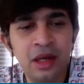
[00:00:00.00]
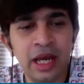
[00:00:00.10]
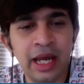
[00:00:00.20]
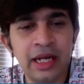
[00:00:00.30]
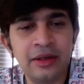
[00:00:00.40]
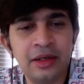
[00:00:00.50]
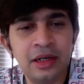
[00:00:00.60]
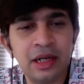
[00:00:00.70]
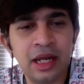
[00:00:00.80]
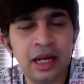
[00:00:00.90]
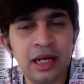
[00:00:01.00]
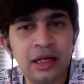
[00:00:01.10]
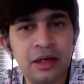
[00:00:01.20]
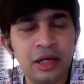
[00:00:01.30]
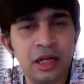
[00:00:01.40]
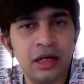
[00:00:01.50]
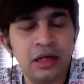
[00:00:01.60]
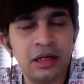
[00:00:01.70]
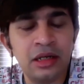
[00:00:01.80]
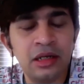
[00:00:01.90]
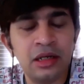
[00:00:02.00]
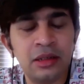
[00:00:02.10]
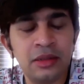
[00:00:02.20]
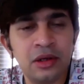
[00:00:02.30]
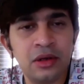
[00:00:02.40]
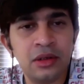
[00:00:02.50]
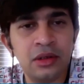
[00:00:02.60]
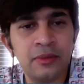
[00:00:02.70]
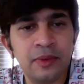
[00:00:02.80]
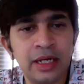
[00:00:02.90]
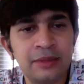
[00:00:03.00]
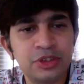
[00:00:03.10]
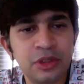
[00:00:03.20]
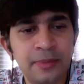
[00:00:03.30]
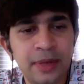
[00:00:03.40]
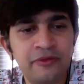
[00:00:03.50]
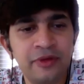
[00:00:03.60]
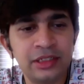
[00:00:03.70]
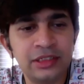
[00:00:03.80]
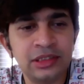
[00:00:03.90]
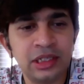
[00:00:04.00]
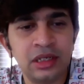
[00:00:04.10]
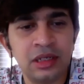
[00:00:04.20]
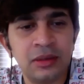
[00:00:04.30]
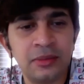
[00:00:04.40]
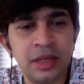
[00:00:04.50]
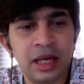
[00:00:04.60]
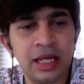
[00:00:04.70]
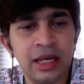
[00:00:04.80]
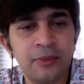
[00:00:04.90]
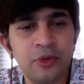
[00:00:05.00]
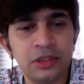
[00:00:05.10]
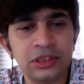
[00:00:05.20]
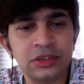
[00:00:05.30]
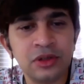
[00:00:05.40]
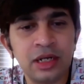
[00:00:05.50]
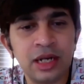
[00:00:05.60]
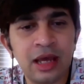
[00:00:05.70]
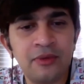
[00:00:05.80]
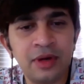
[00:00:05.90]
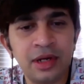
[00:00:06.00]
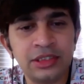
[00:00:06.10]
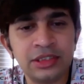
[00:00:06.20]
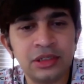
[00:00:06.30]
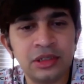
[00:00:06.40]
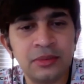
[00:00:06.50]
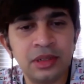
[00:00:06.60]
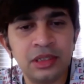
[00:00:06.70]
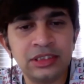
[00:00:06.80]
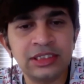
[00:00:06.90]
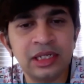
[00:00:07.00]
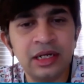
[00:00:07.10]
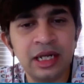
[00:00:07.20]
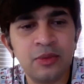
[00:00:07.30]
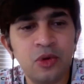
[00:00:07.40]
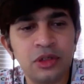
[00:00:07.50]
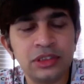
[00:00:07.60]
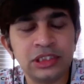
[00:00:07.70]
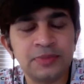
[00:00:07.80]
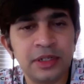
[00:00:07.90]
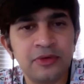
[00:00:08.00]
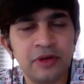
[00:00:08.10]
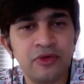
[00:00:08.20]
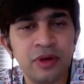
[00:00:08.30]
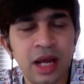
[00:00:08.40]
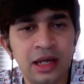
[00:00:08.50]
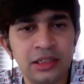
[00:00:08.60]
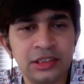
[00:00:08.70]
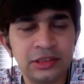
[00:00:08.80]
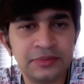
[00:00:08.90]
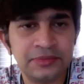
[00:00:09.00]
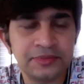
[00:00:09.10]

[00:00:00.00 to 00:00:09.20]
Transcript: And when it comes to benefits, I can process on an average 600 invoices per 24 hours.